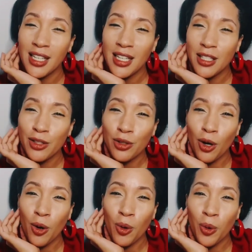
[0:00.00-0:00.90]

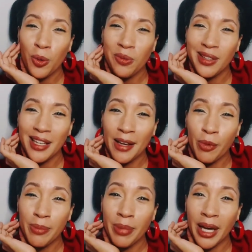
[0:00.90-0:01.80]
So it went
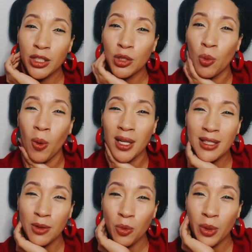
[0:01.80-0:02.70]
back to once a
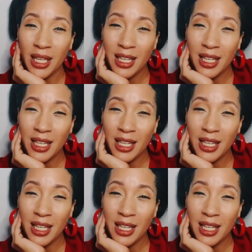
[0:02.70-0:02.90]
week.